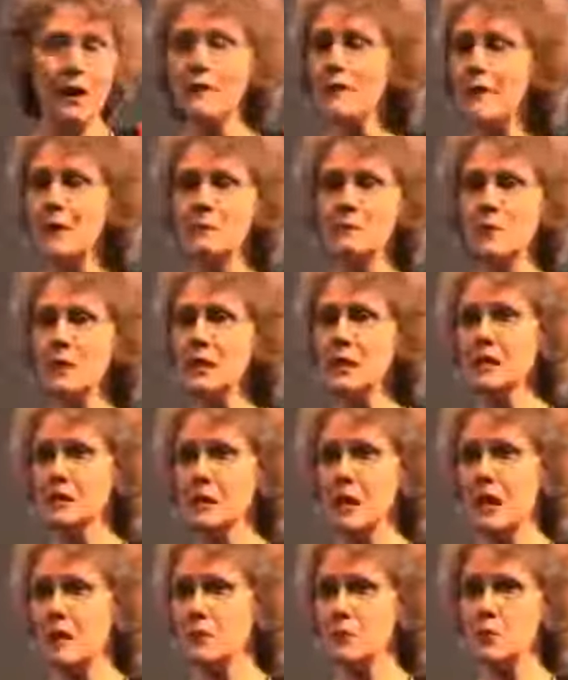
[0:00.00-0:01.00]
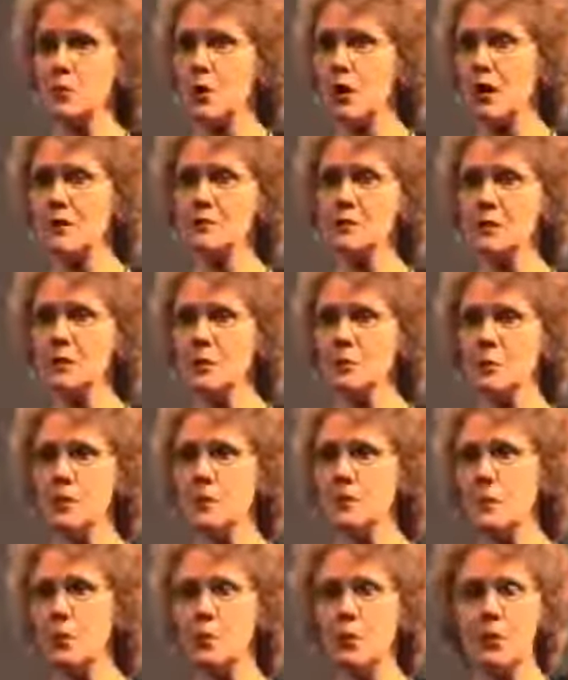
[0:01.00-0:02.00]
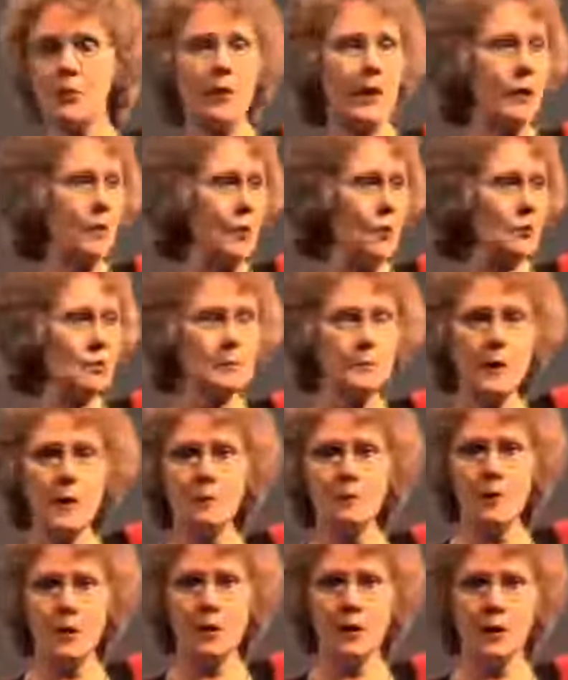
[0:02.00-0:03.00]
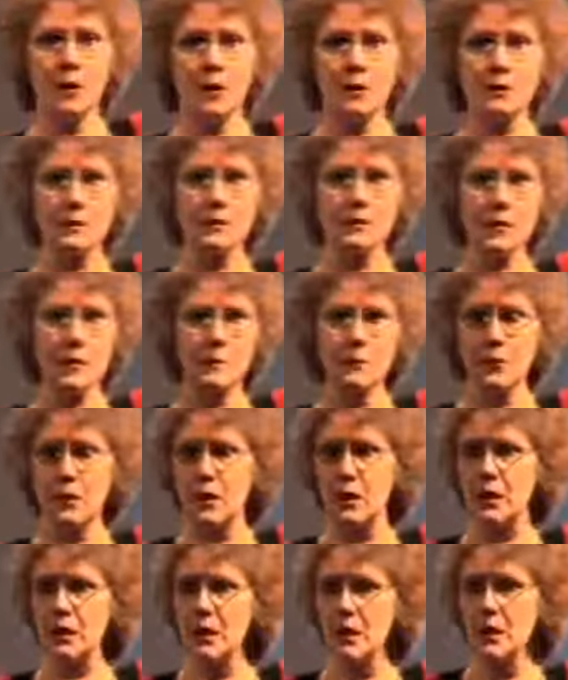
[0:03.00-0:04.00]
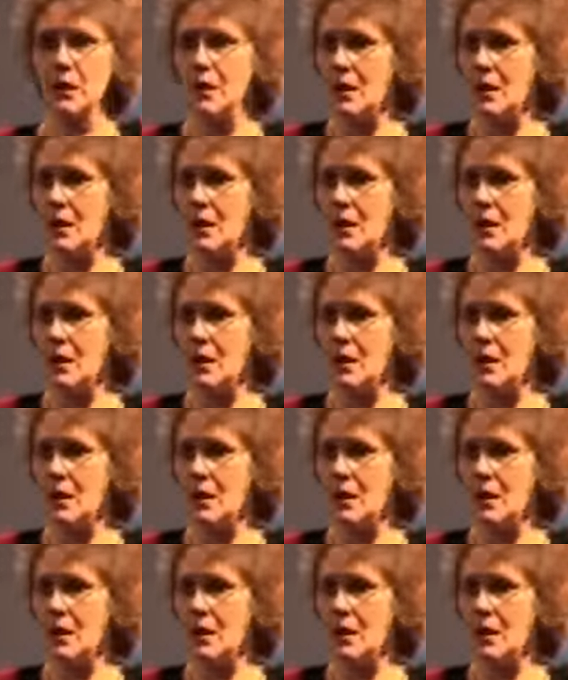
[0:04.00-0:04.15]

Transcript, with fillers: I've had many times where I've seen people where they won't spend money on something